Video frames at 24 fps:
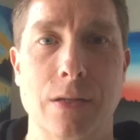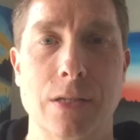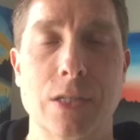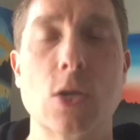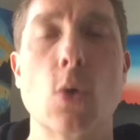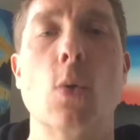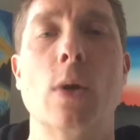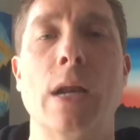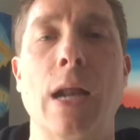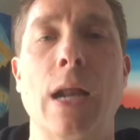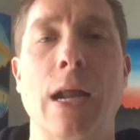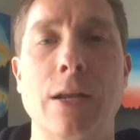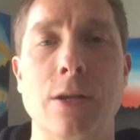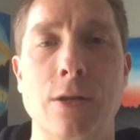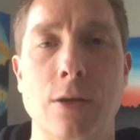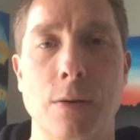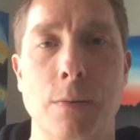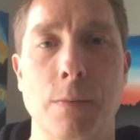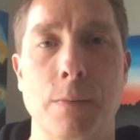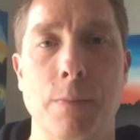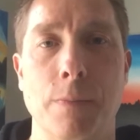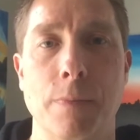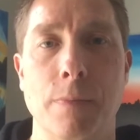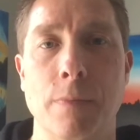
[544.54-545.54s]
So what did I do?
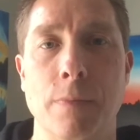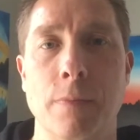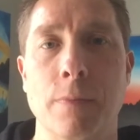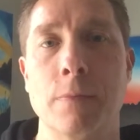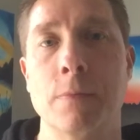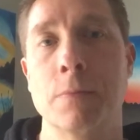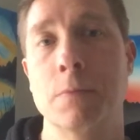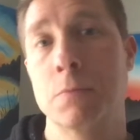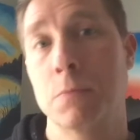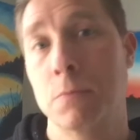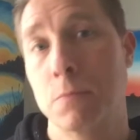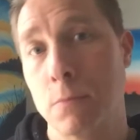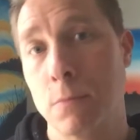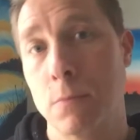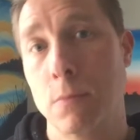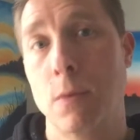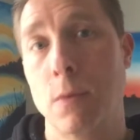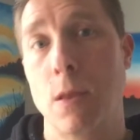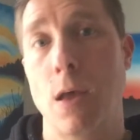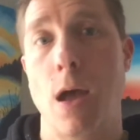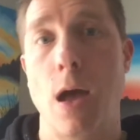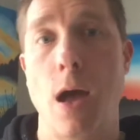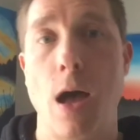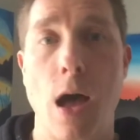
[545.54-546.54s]

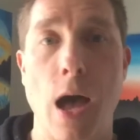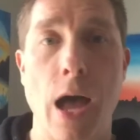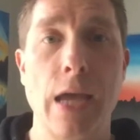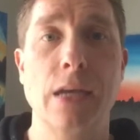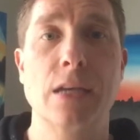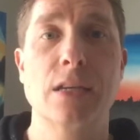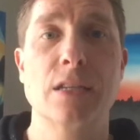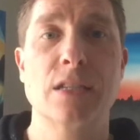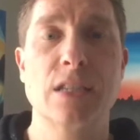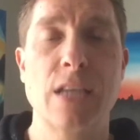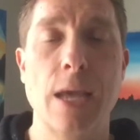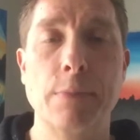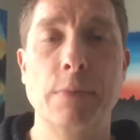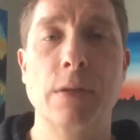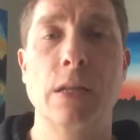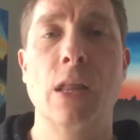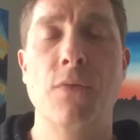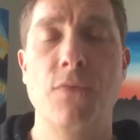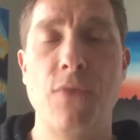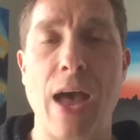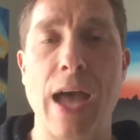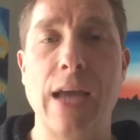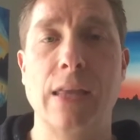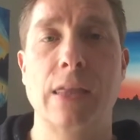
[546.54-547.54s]
I accepted
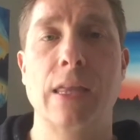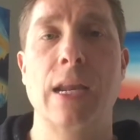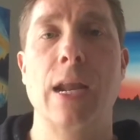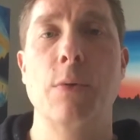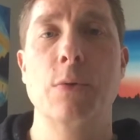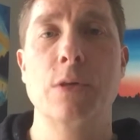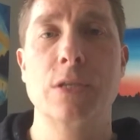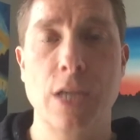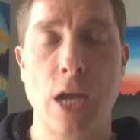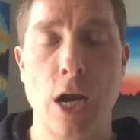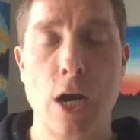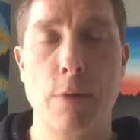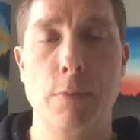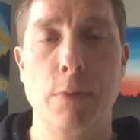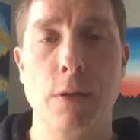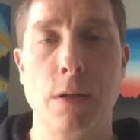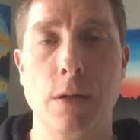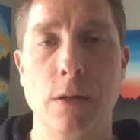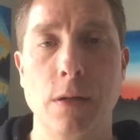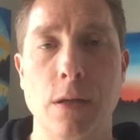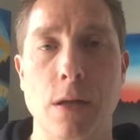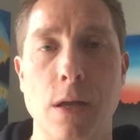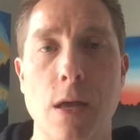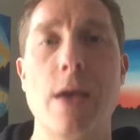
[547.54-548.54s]
the fact that I was
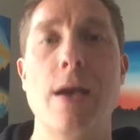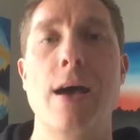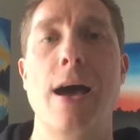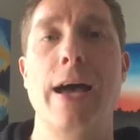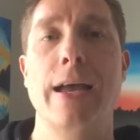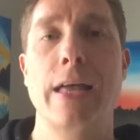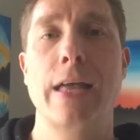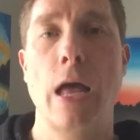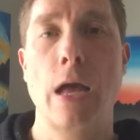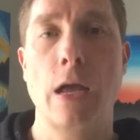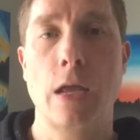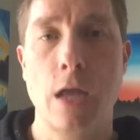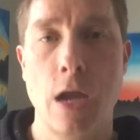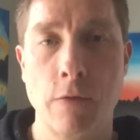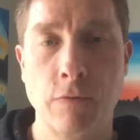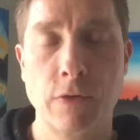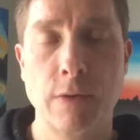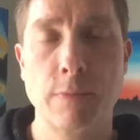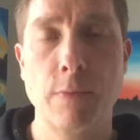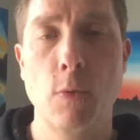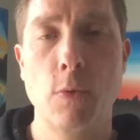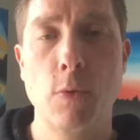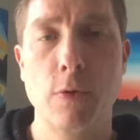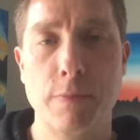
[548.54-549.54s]
terrible. I got
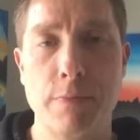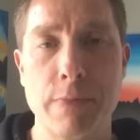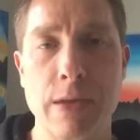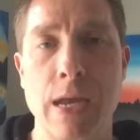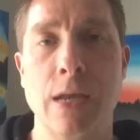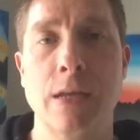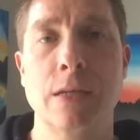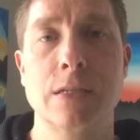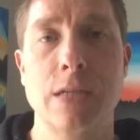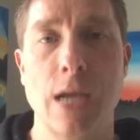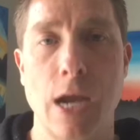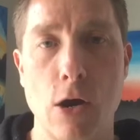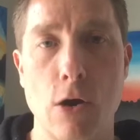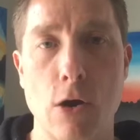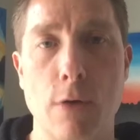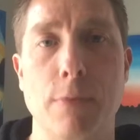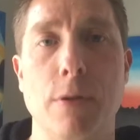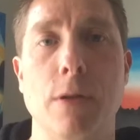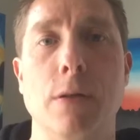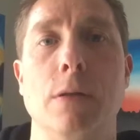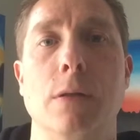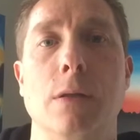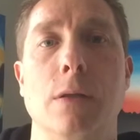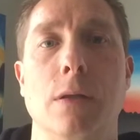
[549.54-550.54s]
comfortable with being
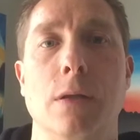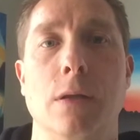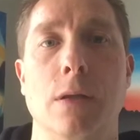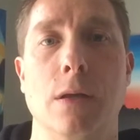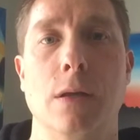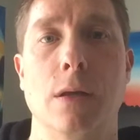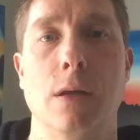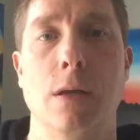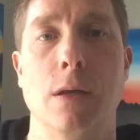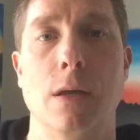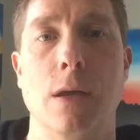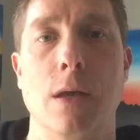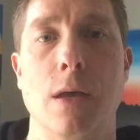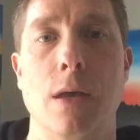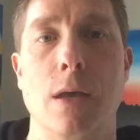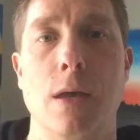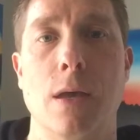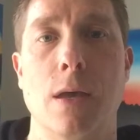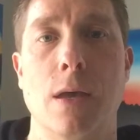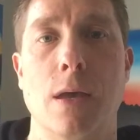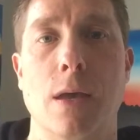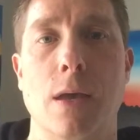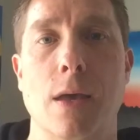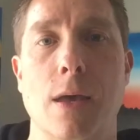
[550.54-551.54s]
terrible.
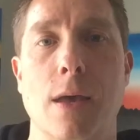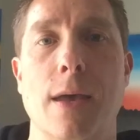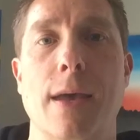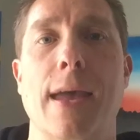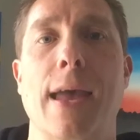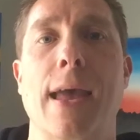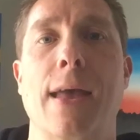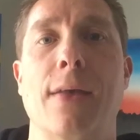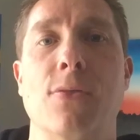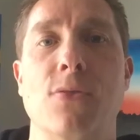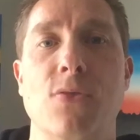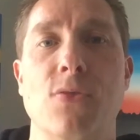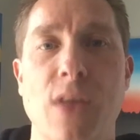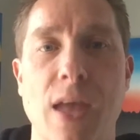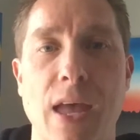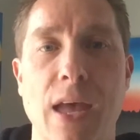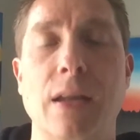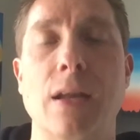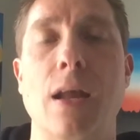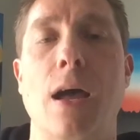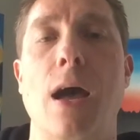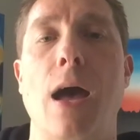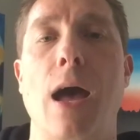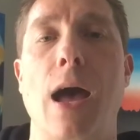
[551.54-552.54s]
And
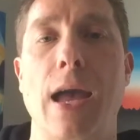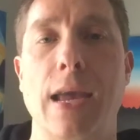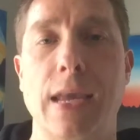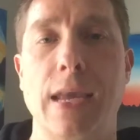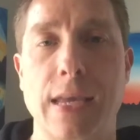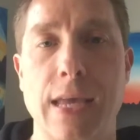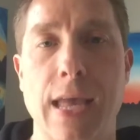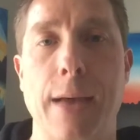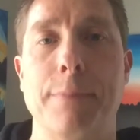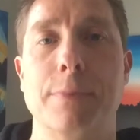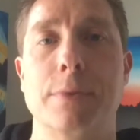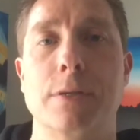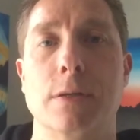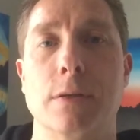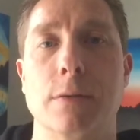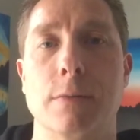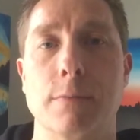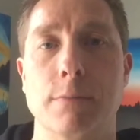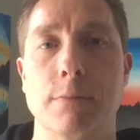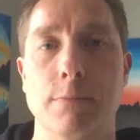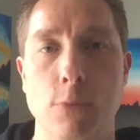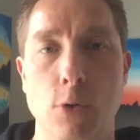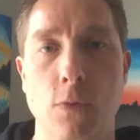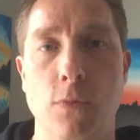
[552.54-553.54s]
then I kept
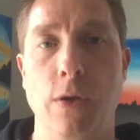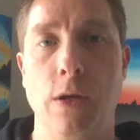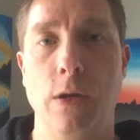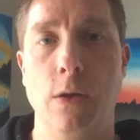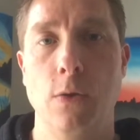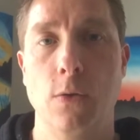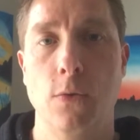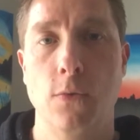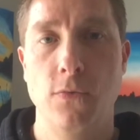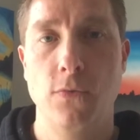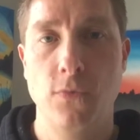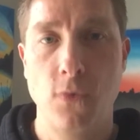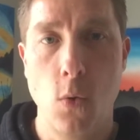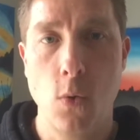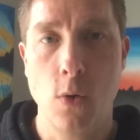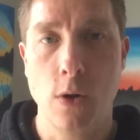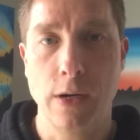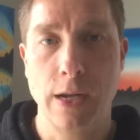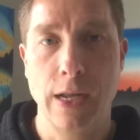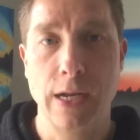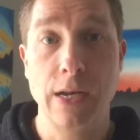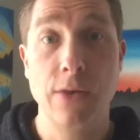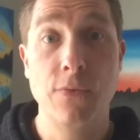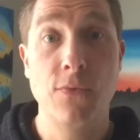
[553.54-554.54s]
moving
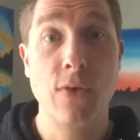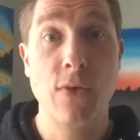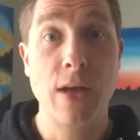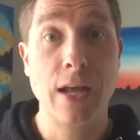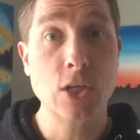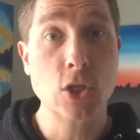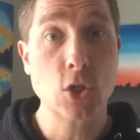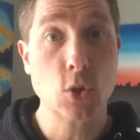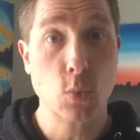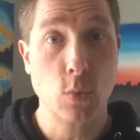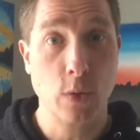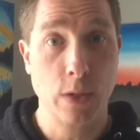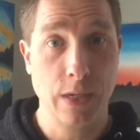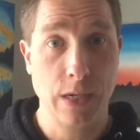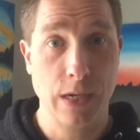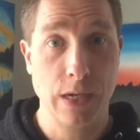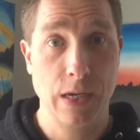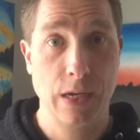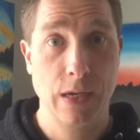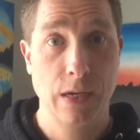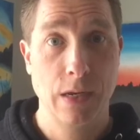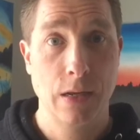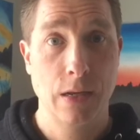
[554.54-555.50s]
forward. And eventually,